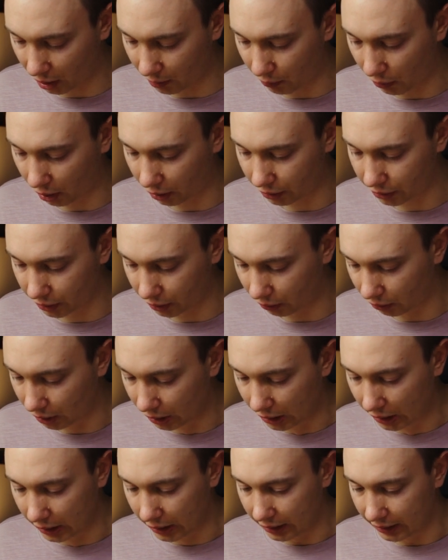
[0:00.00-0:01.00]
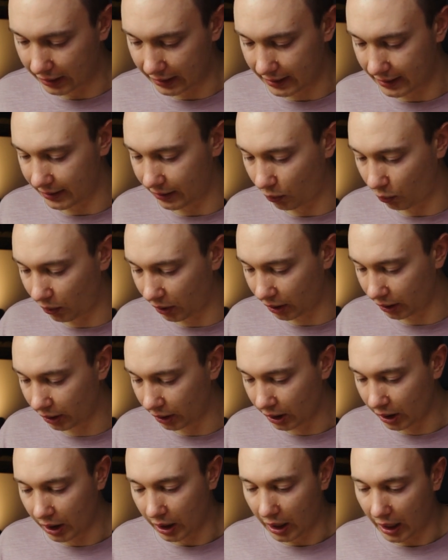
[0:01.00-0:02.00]
mark. So this is the one.
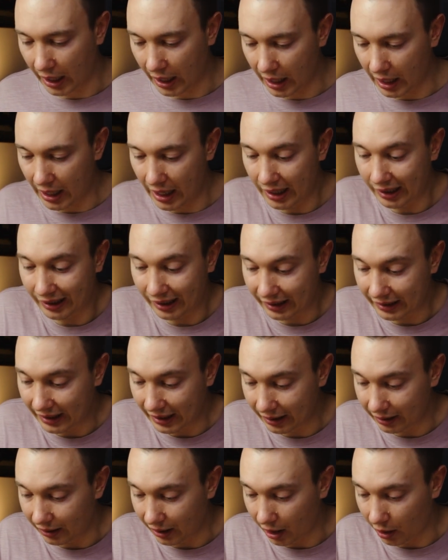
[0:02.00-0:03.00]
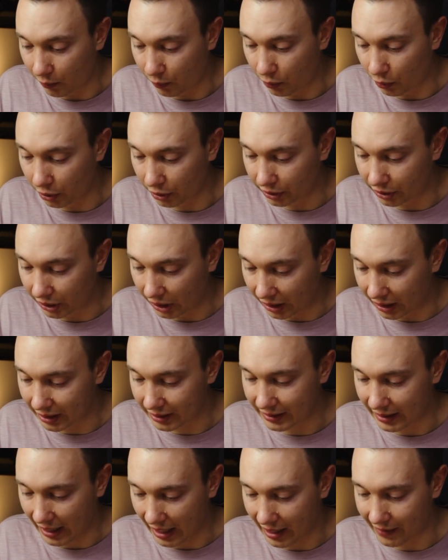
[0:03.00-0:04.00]
And again, Upwork
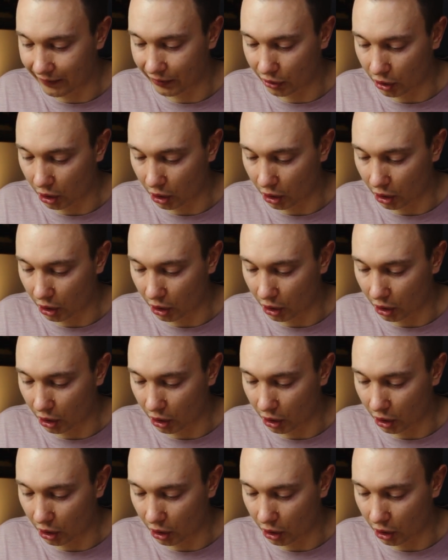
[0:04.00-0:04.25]
does have a